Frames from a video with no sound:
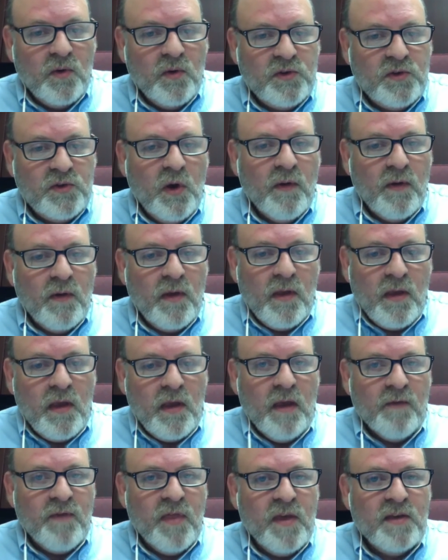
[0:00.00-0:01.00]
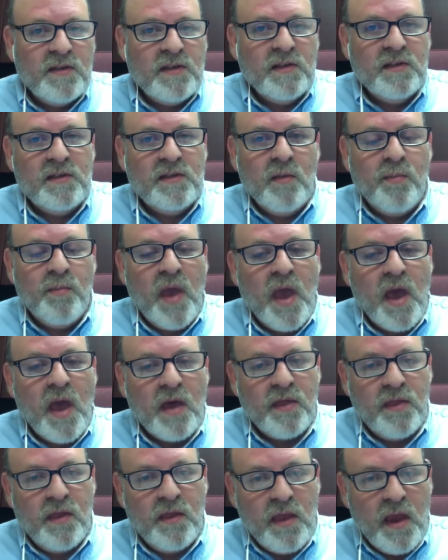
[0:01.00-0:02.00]
So if this is the
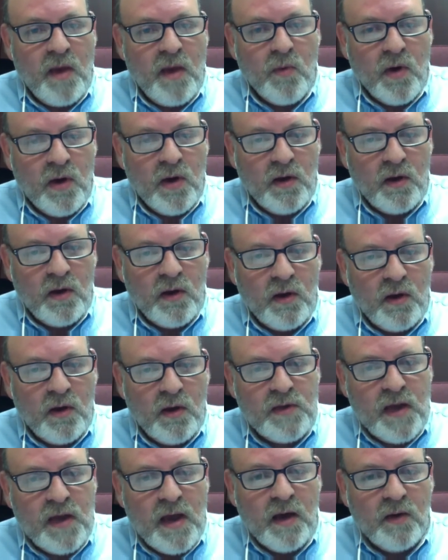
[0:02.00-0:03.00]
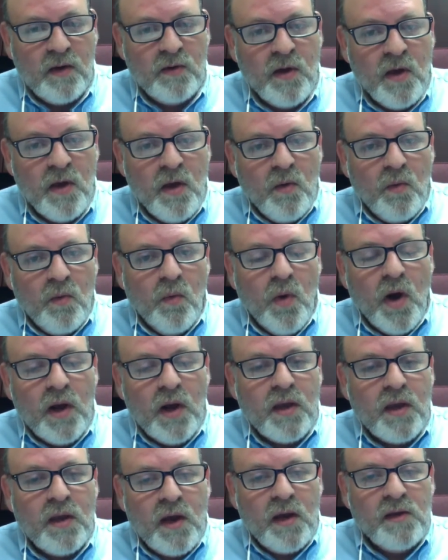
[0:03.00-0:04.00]
path that they want to go down, what
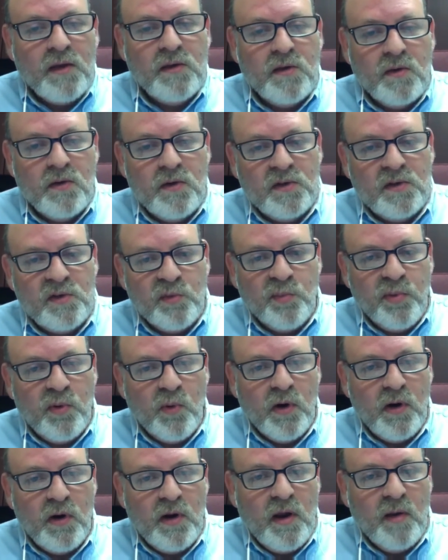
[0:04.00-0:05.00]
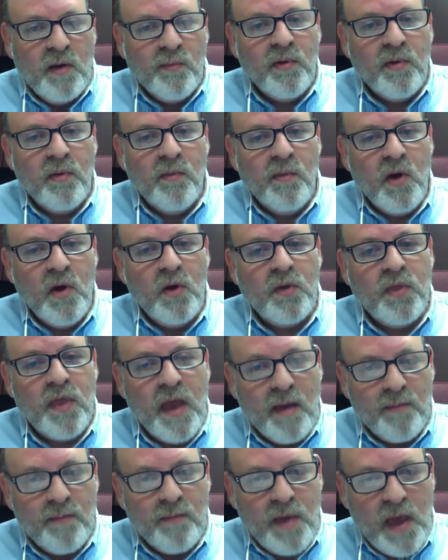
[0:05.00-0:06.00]
can I do to support and promote
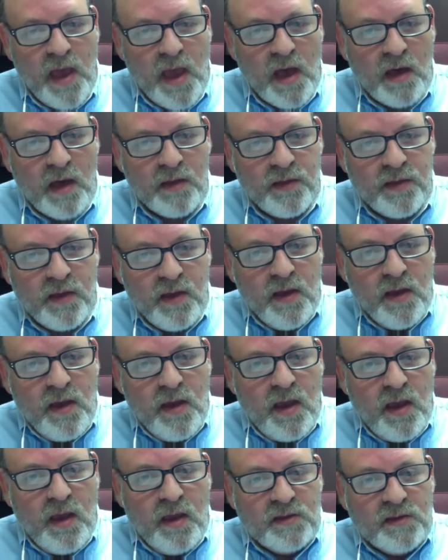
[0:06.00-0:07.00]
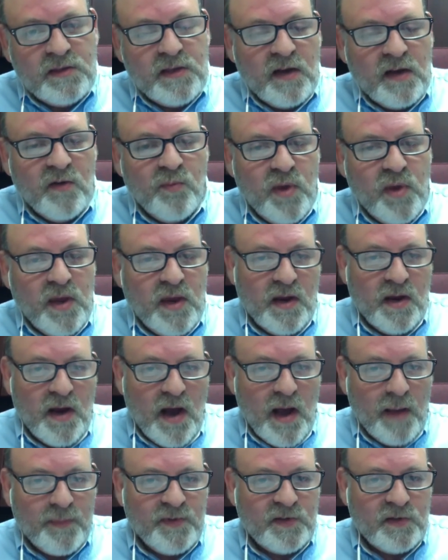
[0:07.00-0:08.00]
that path instead of being an
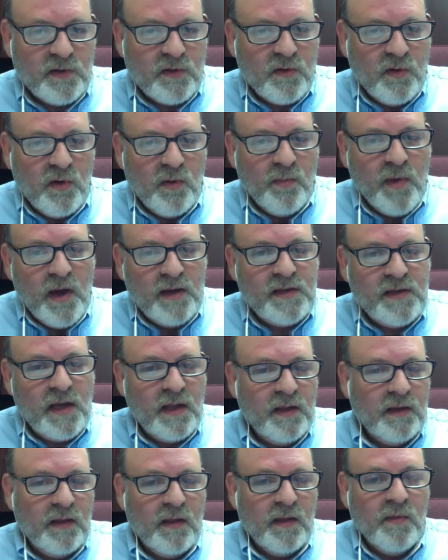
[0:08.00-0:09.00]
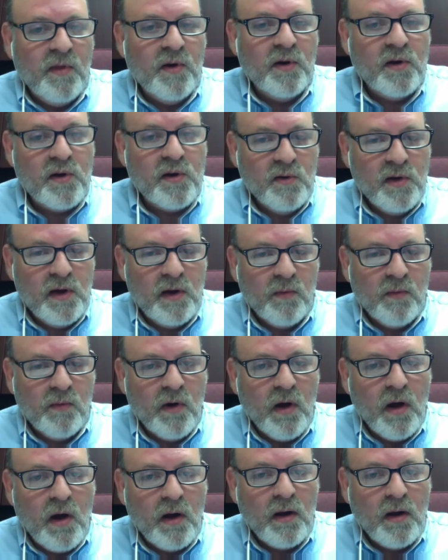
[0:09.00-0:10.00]
obstacle by telling them they're doing it wrong?